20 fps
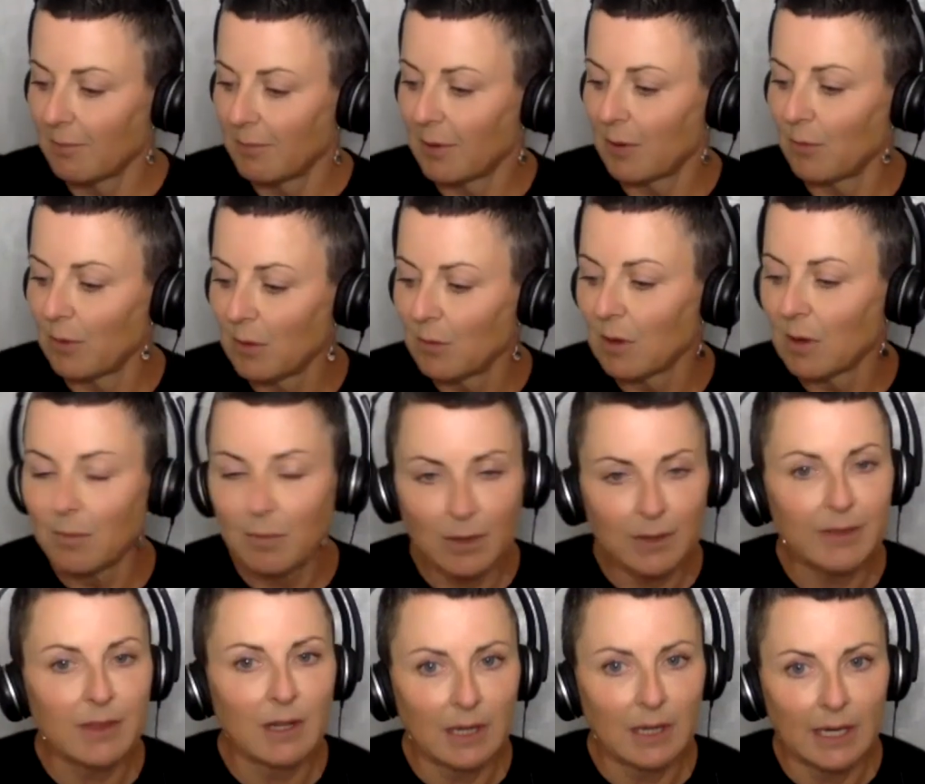But we will
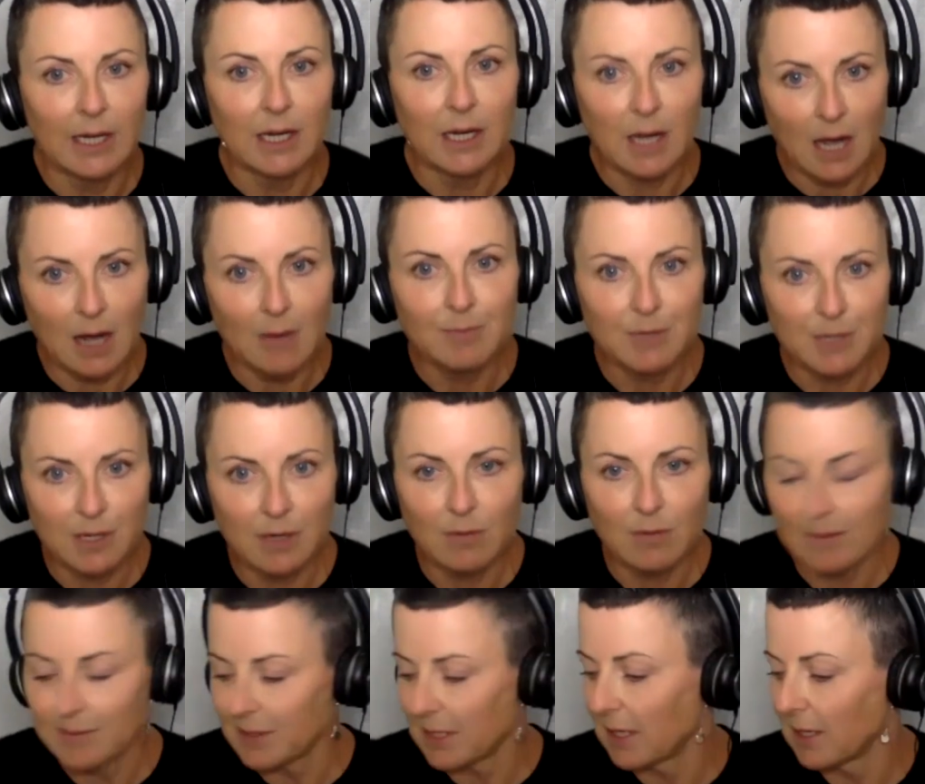put the link up to your
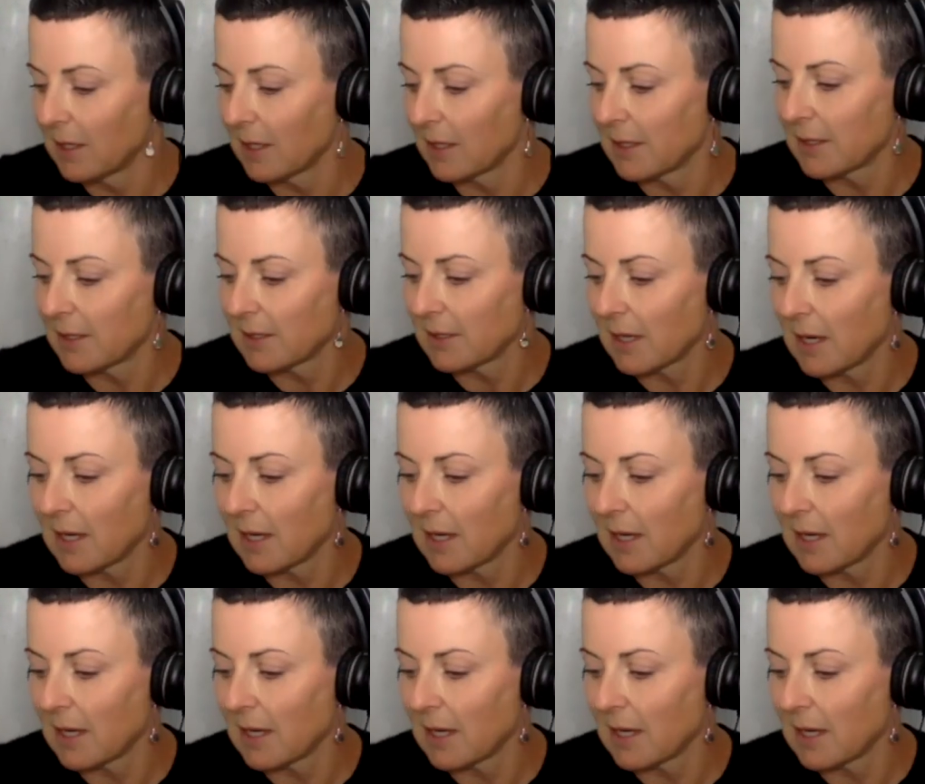website, because at